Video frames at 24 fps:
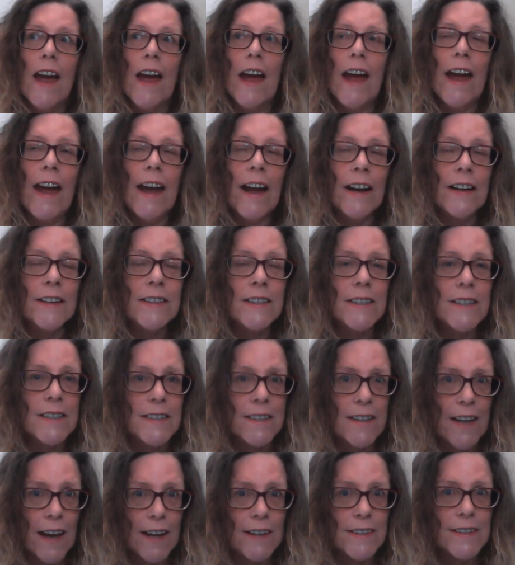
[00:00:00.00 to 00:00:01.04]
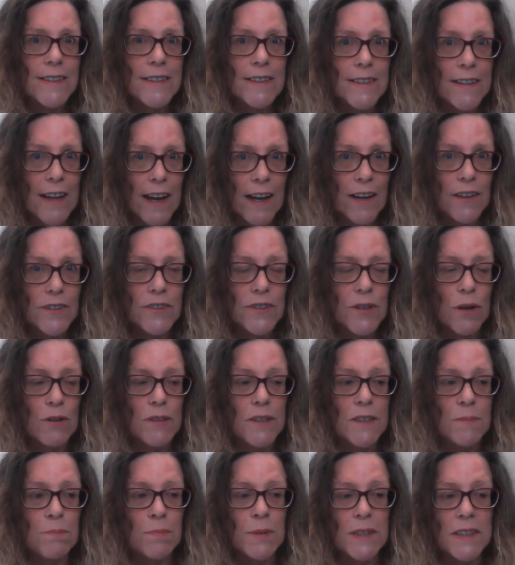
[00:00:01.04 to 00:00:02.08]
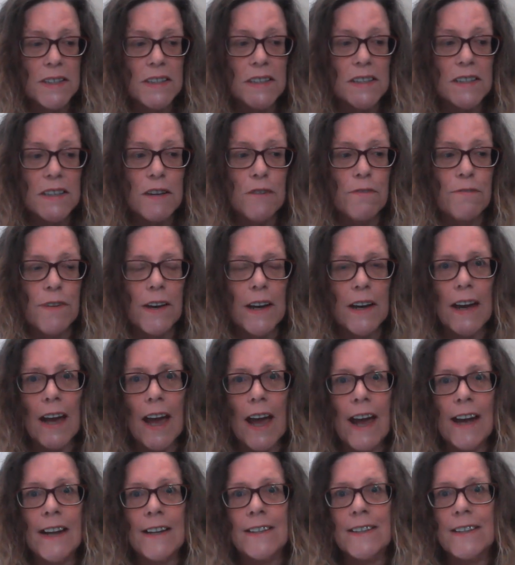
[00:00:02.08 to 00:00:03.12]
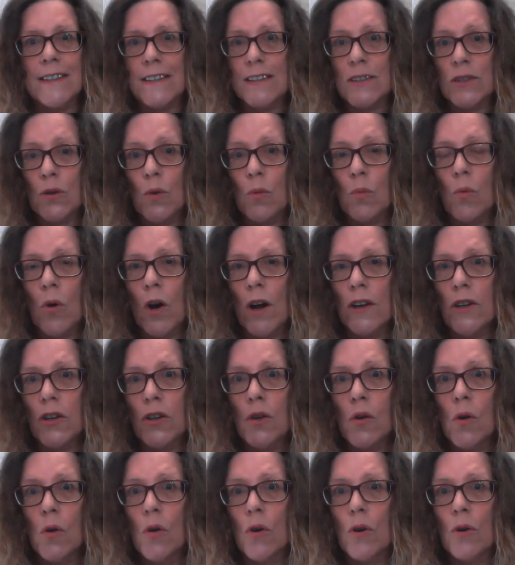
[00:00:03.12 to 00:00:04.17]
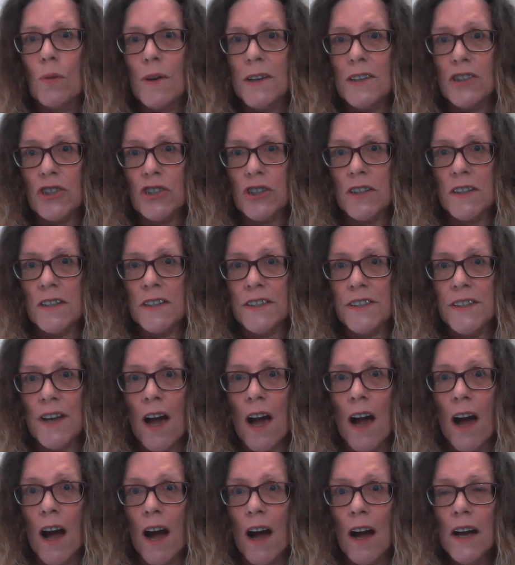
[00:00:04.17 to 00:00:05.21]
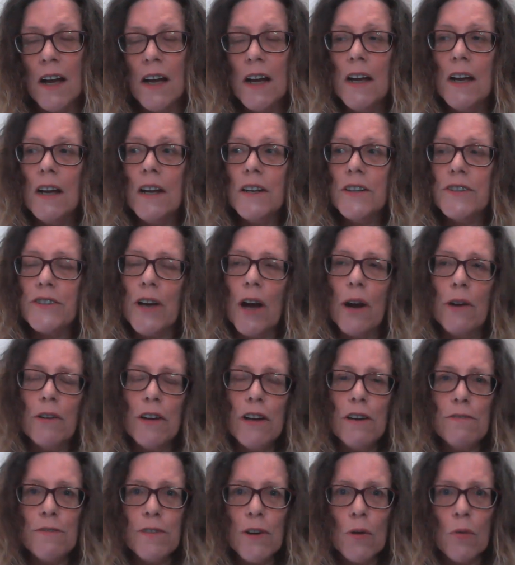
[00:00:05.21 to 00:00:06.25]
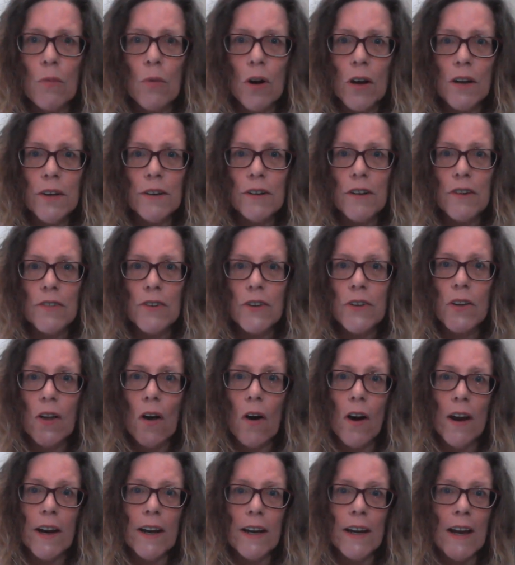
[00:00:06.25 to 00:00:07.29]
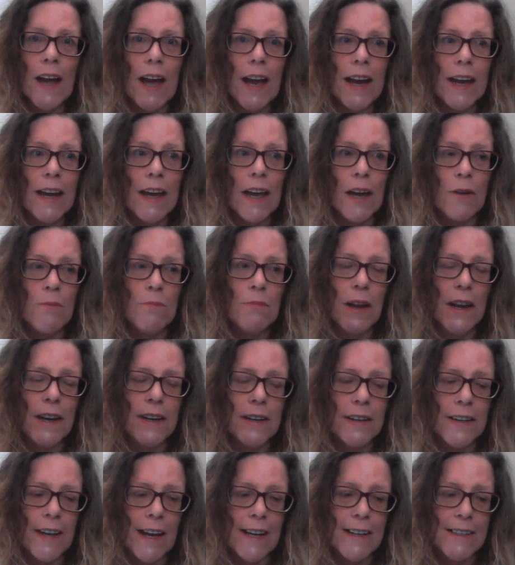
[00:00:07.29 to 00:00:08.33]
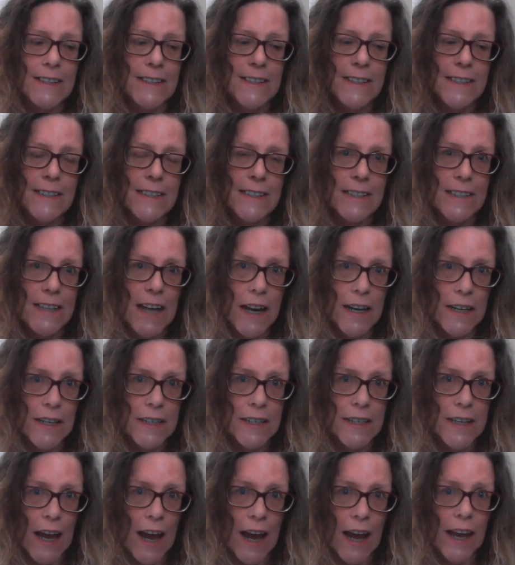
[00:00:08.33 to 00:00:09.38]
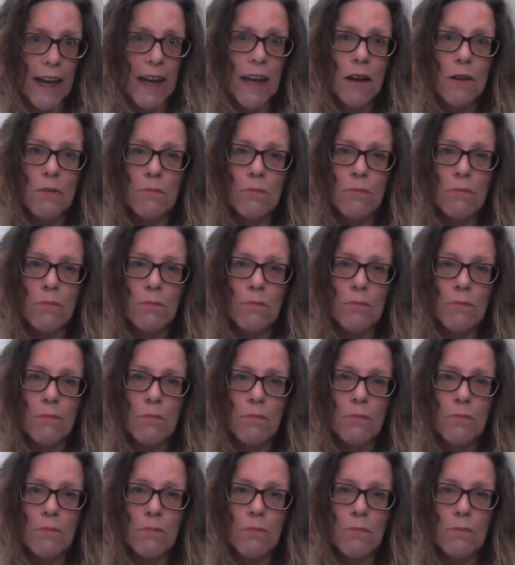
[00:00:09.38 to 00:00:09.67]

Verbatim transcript: How does that sound? So it's specific answers to what your questions are. So if you want, nine A M next Sunday,